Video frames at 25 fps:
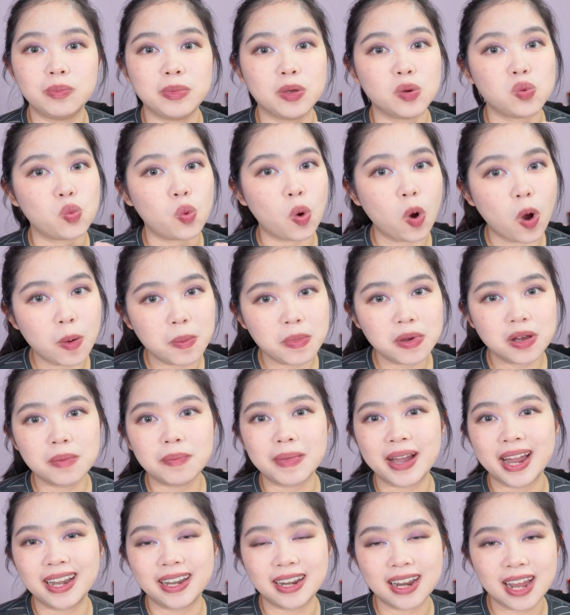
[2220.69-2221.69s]
would be warmer
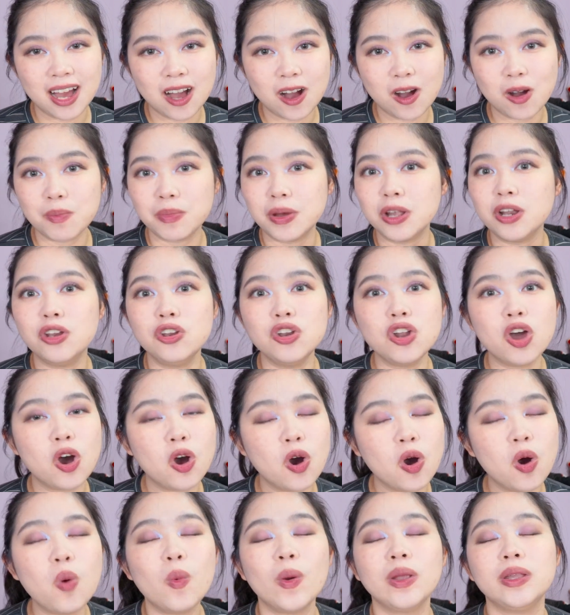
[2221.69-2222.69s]
by now, but
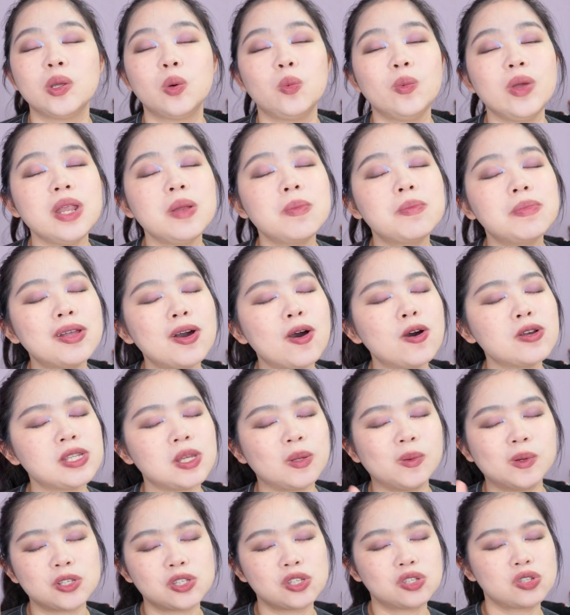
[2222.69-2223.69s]
no, when the wind blows,
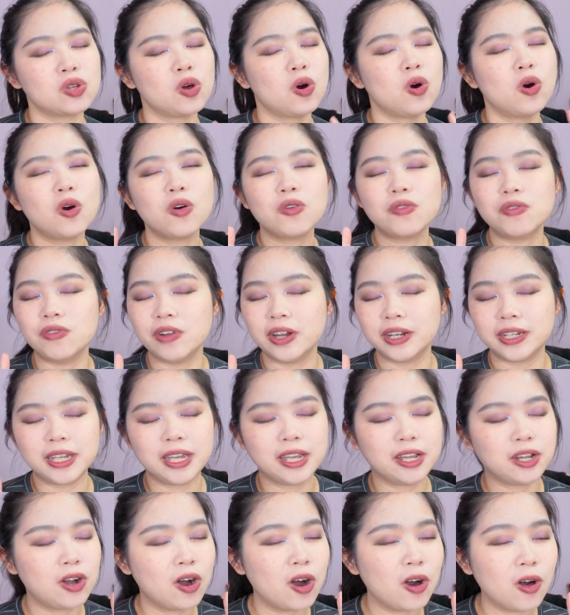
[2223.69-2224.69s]
it was so
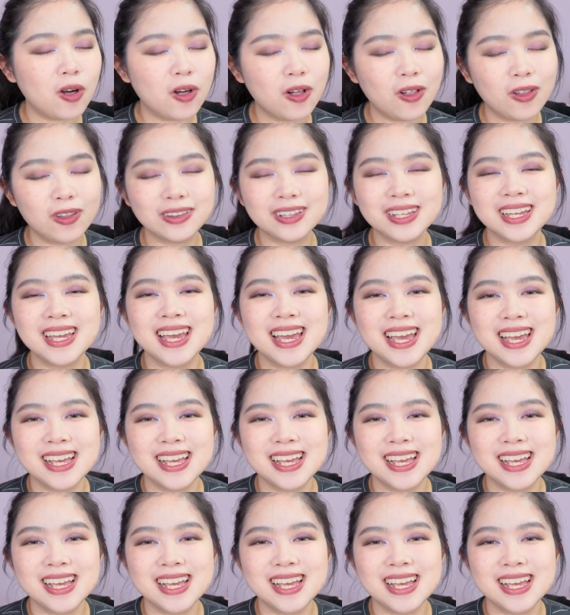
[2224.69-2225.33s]
freaking cold.